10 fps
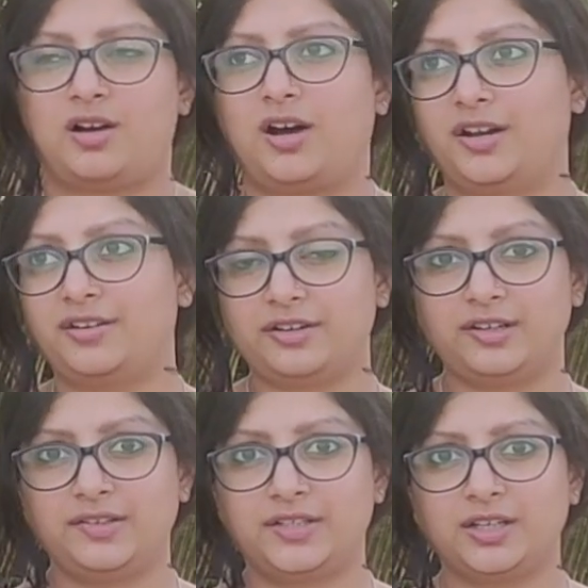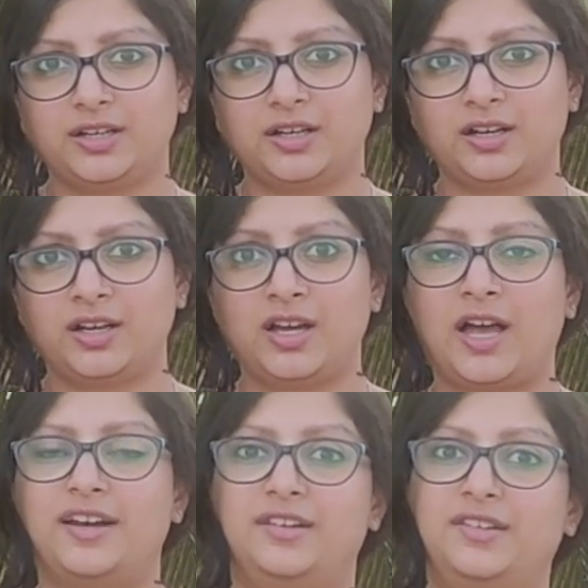unrealistic,
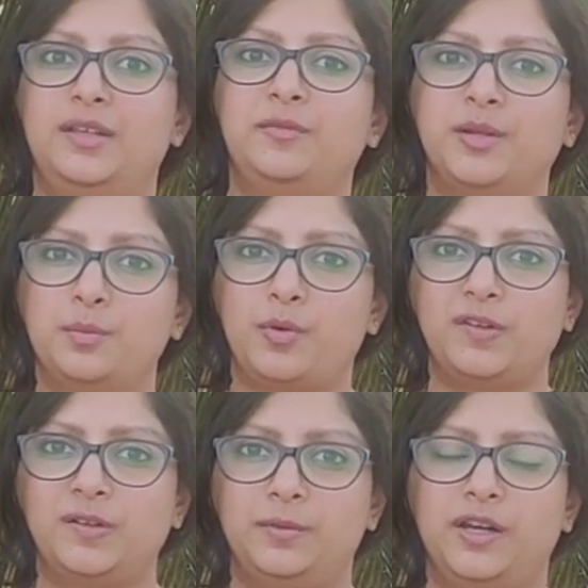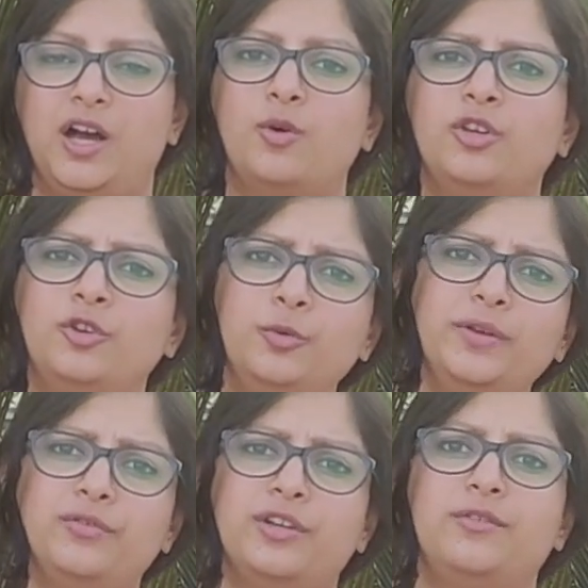and it seems impossible. How can you
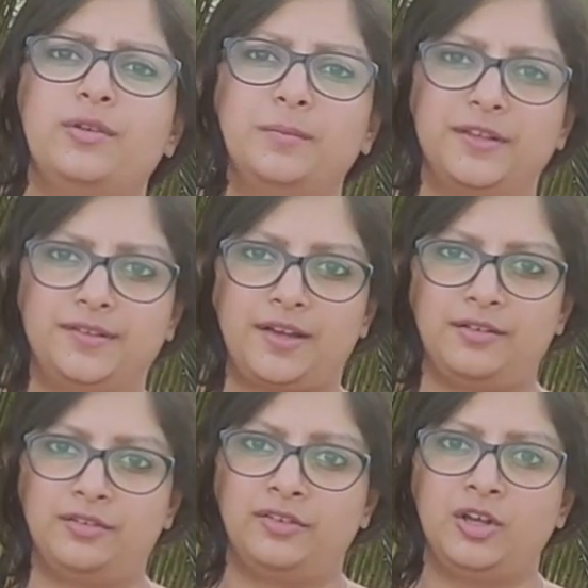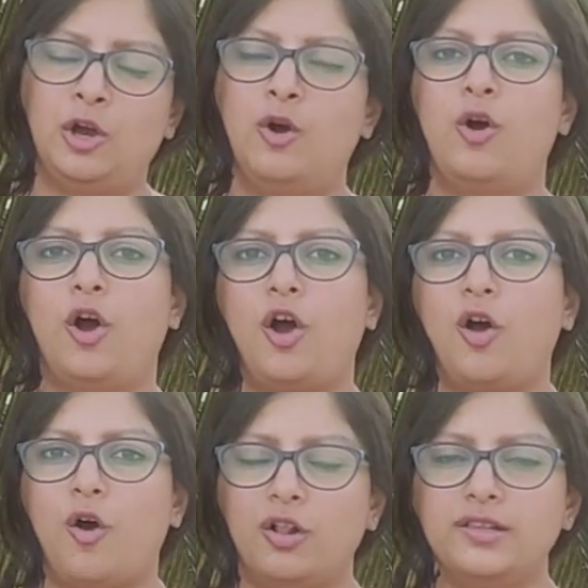be free from desires?
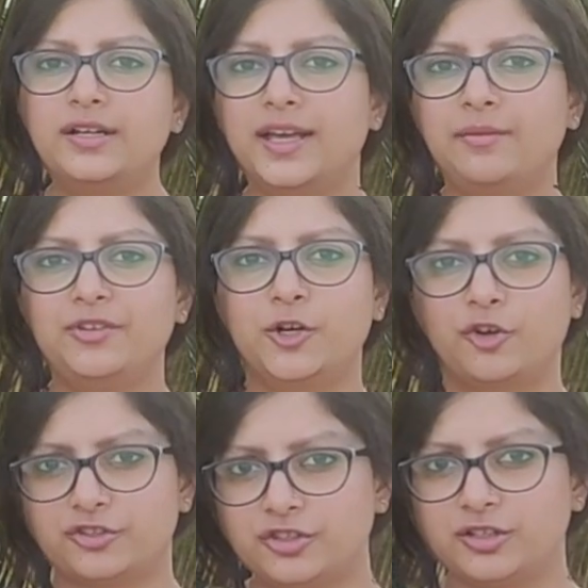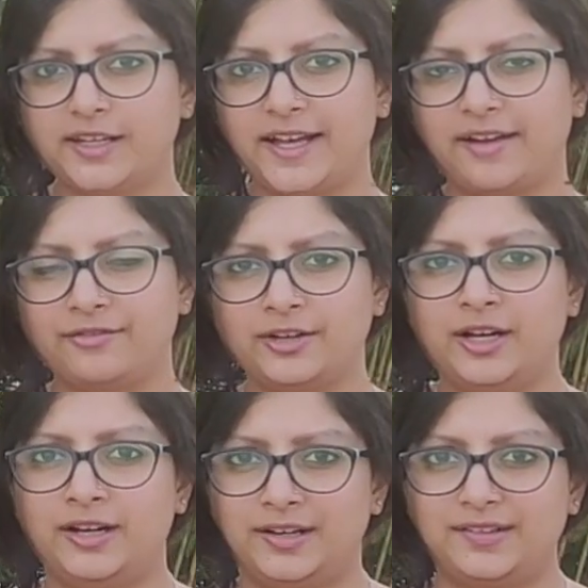All the time, we constantly have
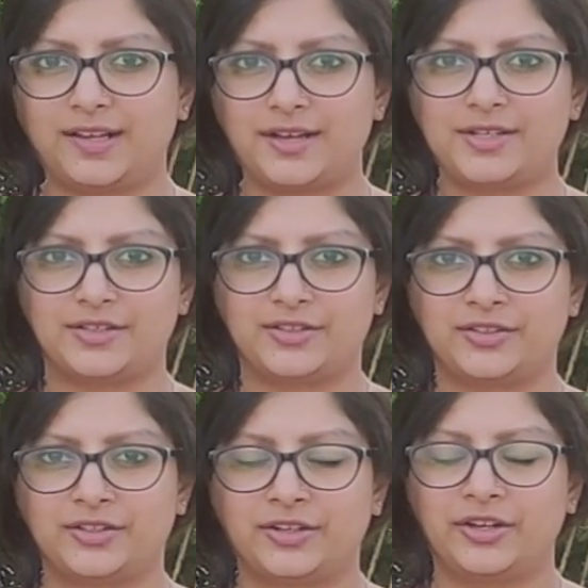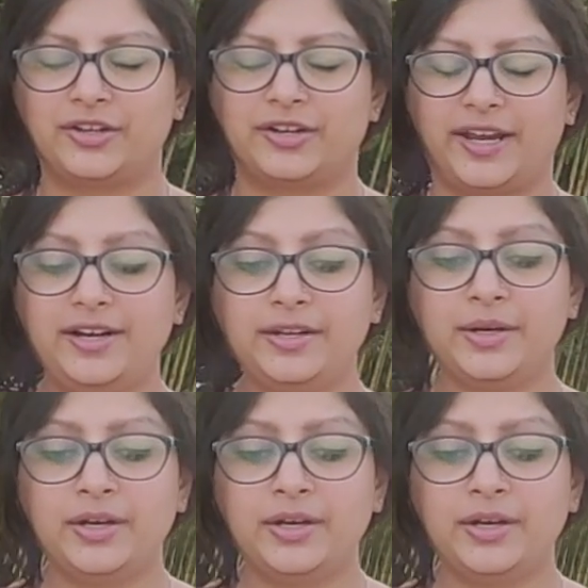desires, right?